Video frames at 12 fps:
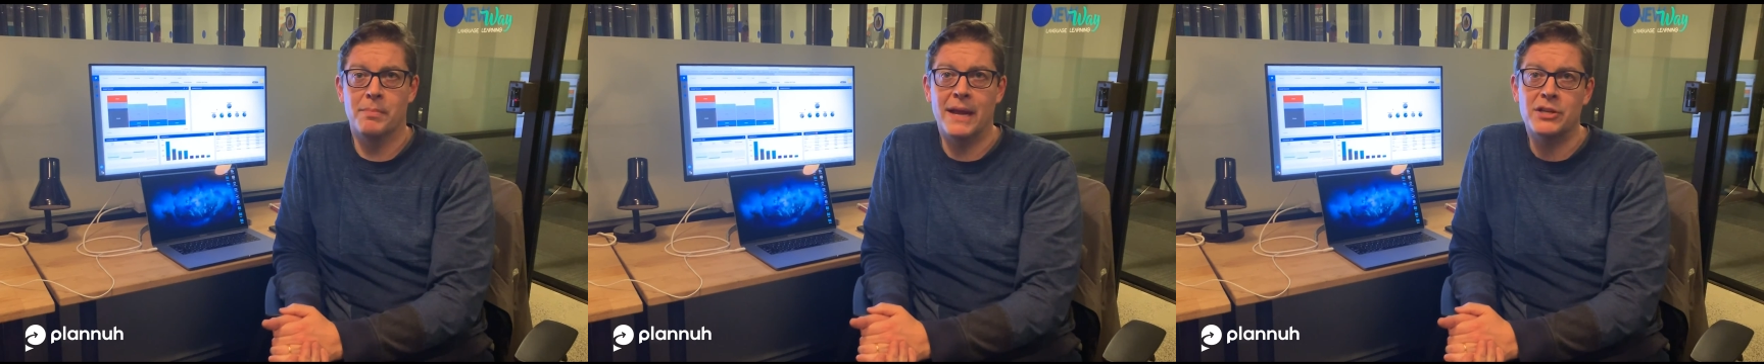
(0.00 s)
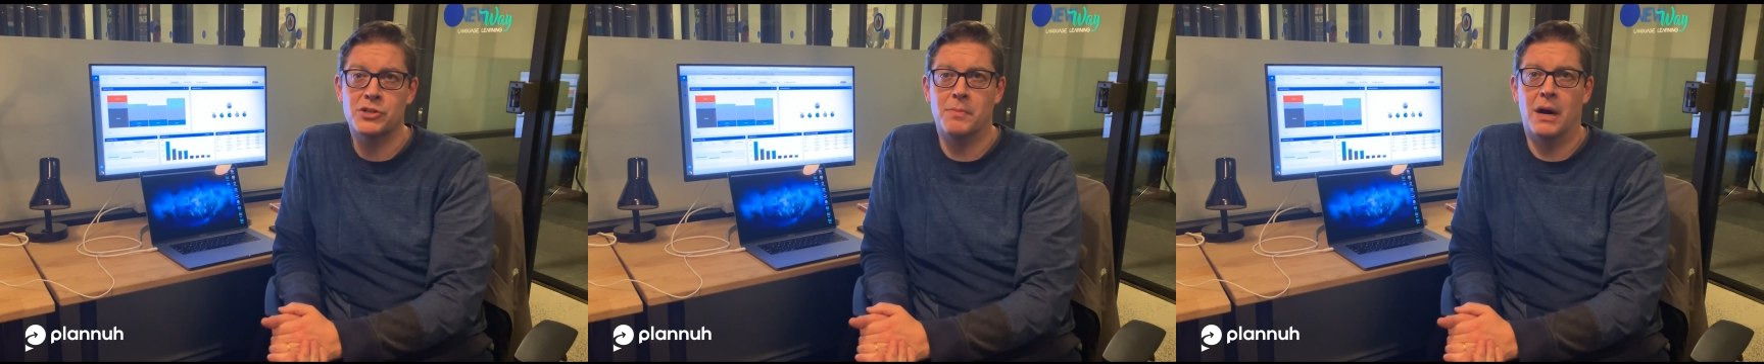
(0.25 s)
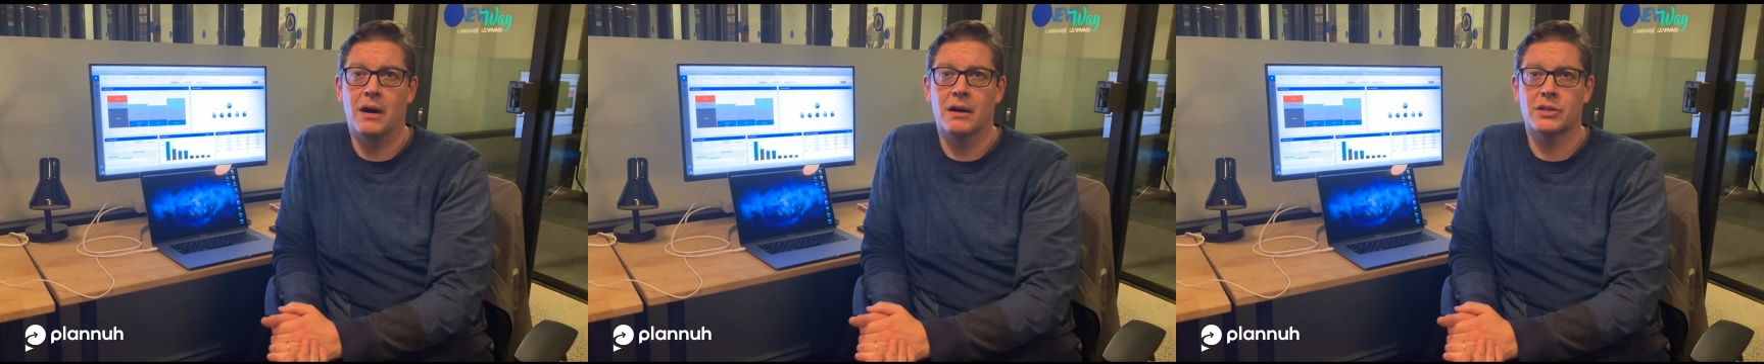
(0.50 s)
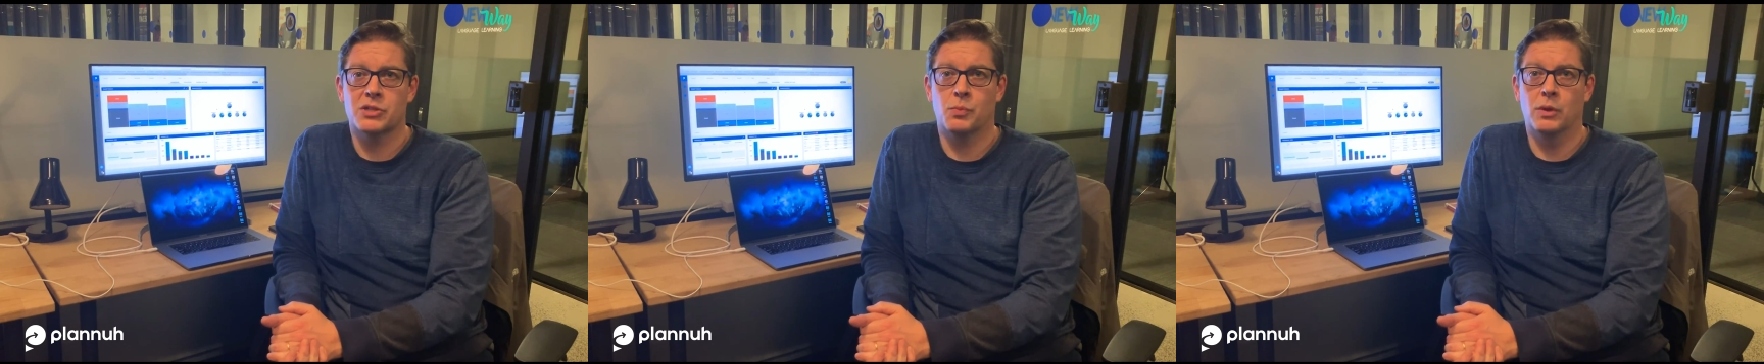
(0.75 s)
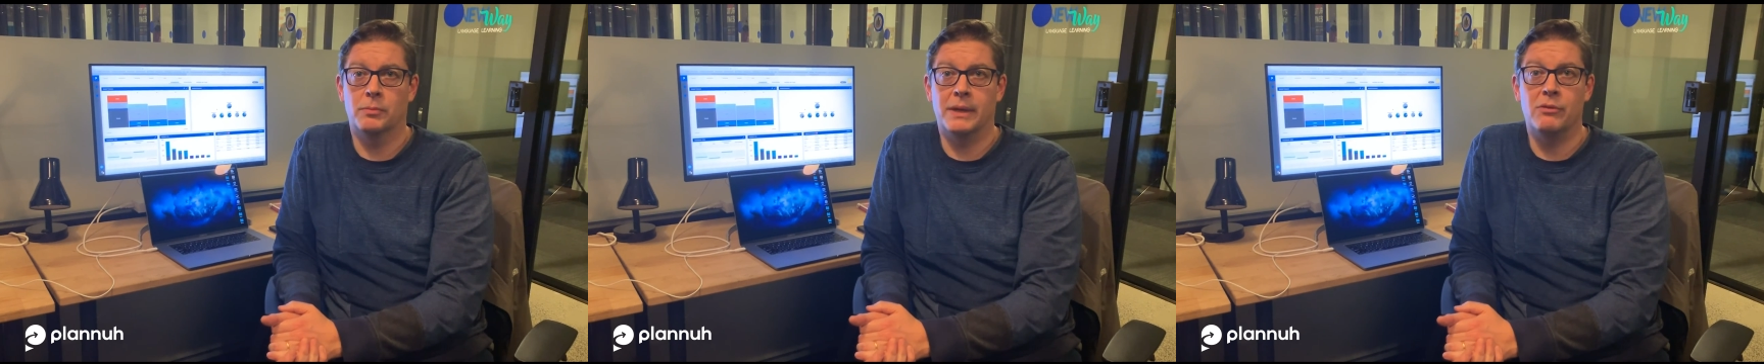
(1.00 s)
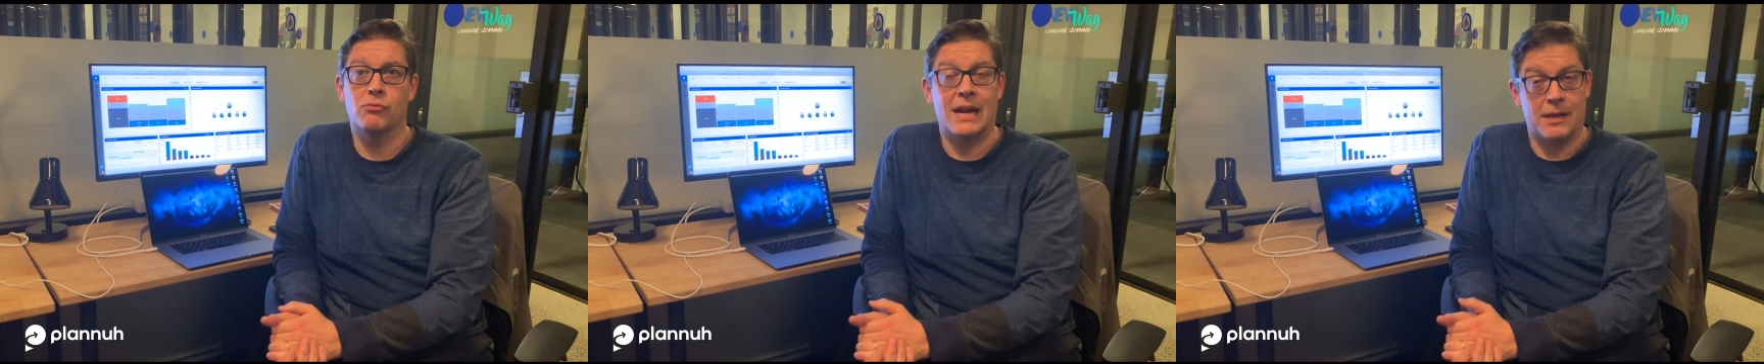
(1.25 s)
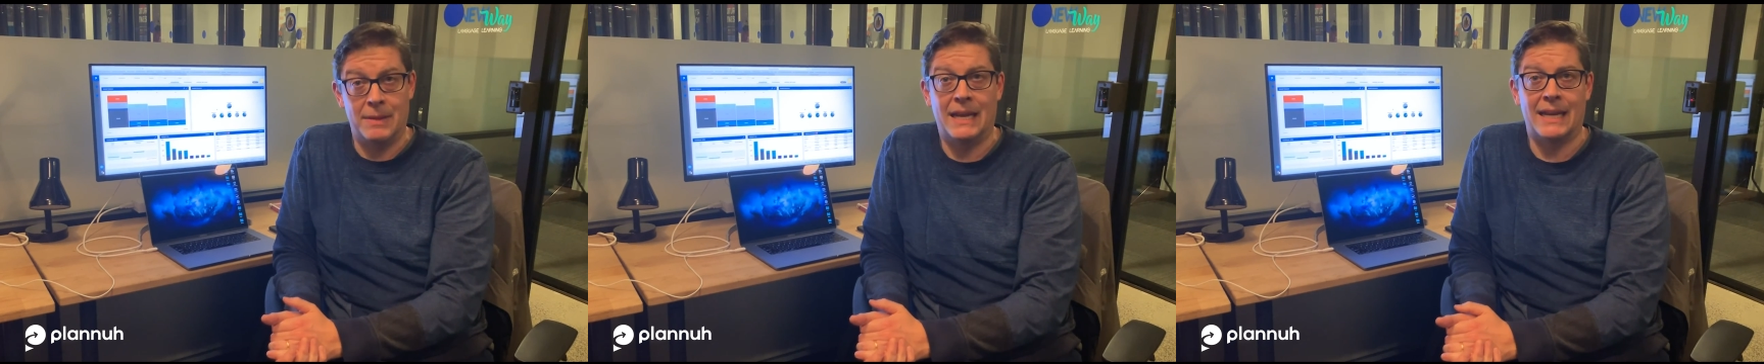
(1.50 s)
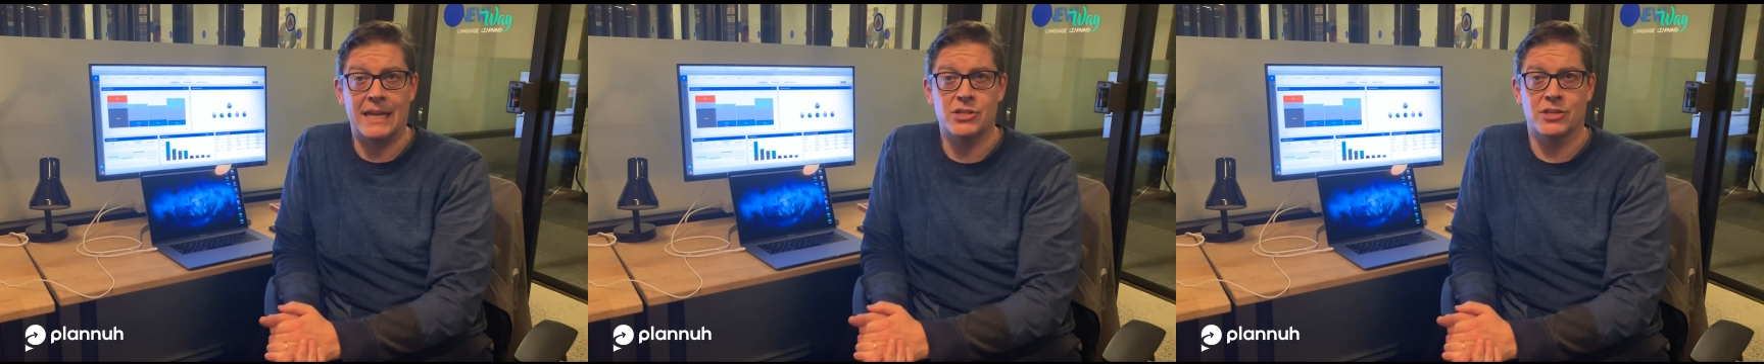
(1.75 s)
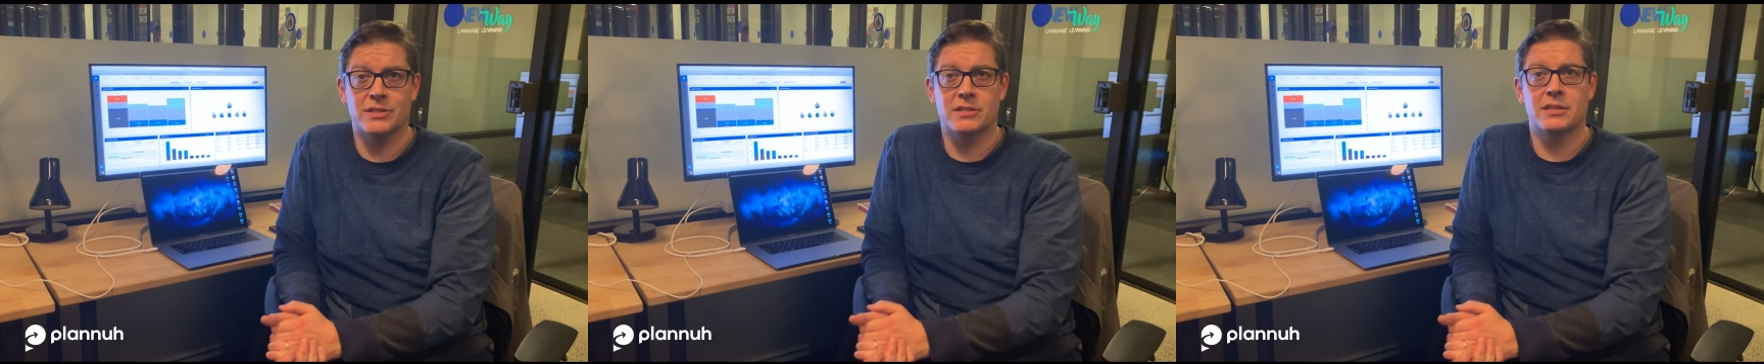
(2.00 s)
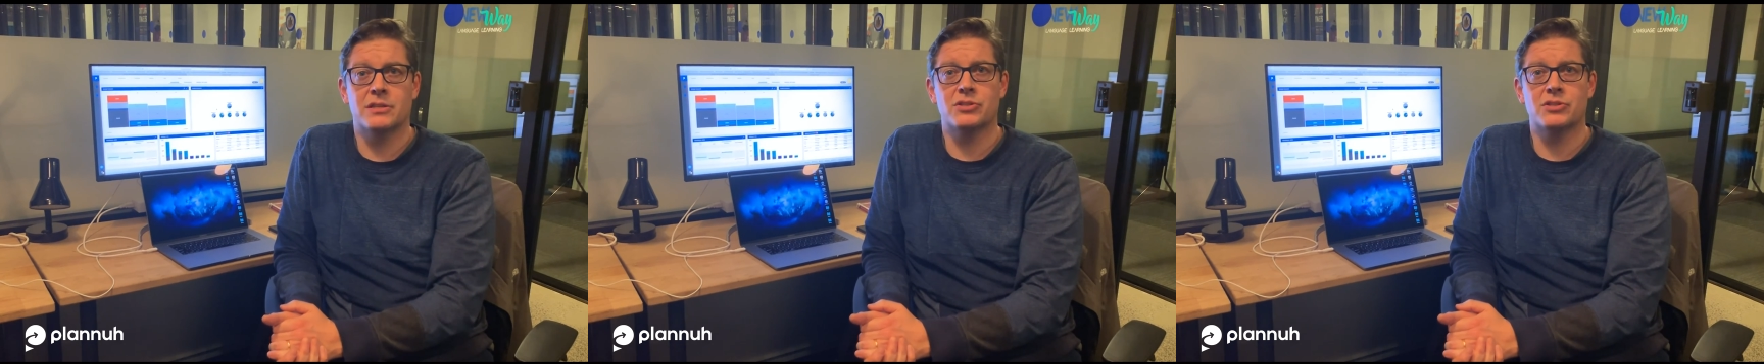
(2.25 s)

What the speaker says: benchmarks will be recommendations.